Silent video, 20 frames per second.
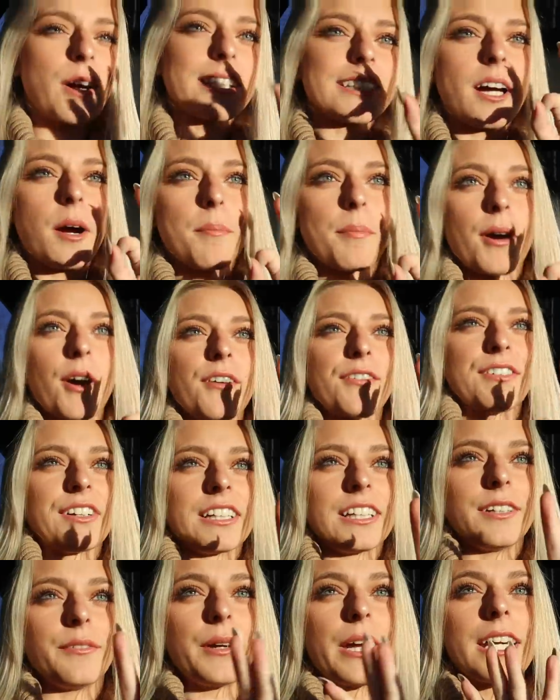worked out
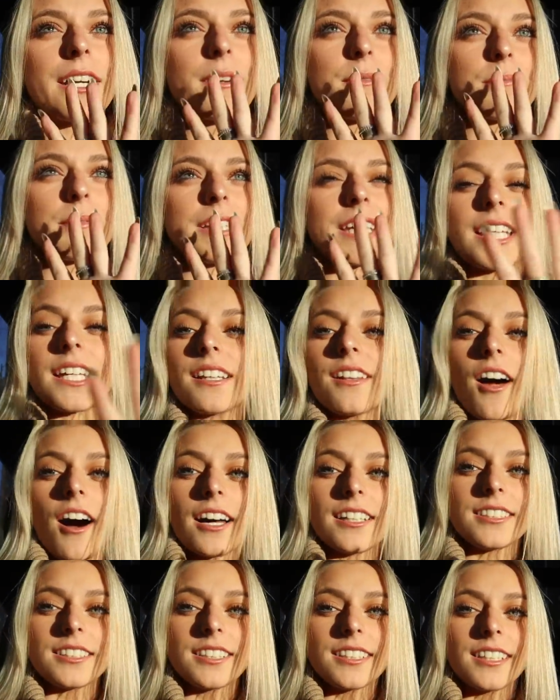perfectly. We ended up getting
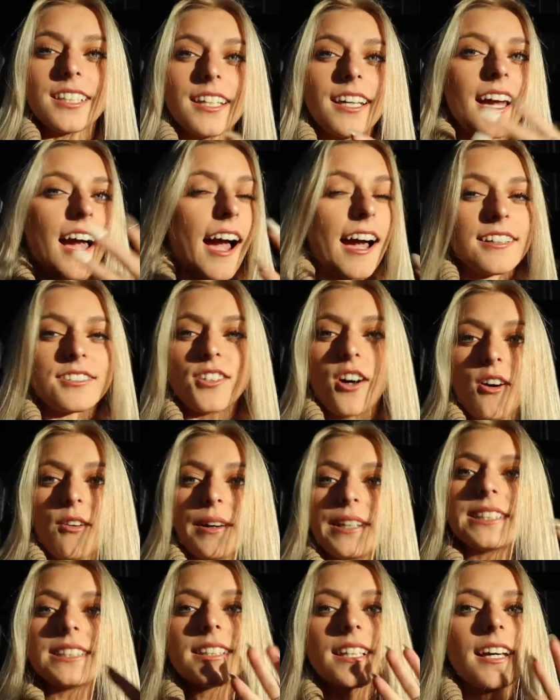lost, as
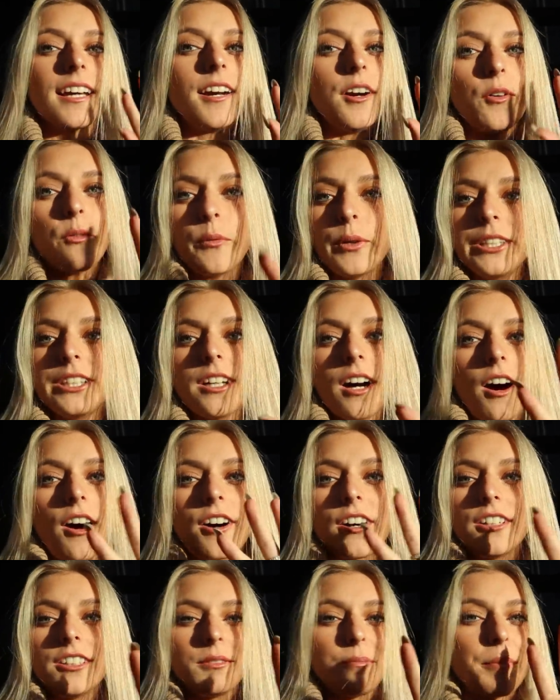always. We
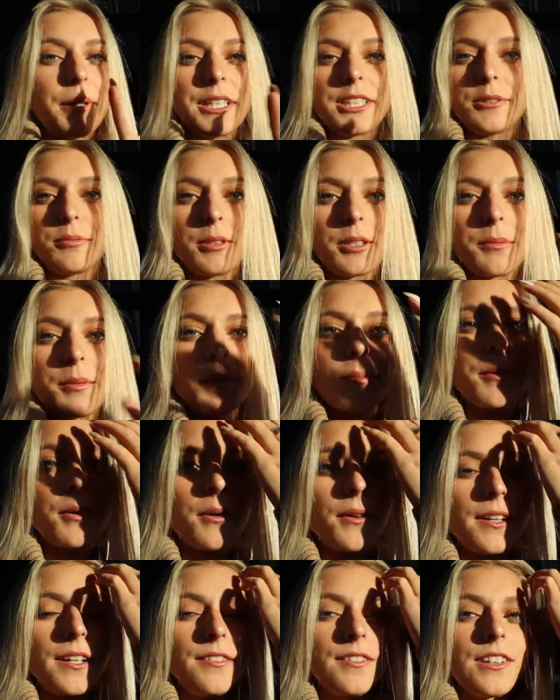aren't Pittsburgh
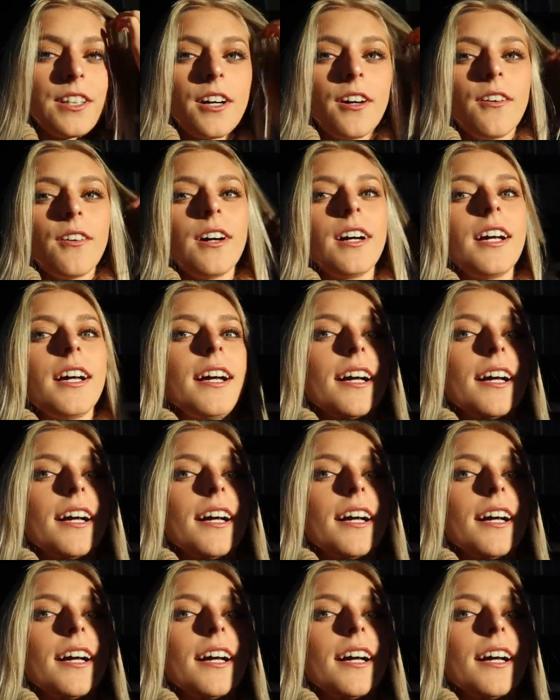people, even though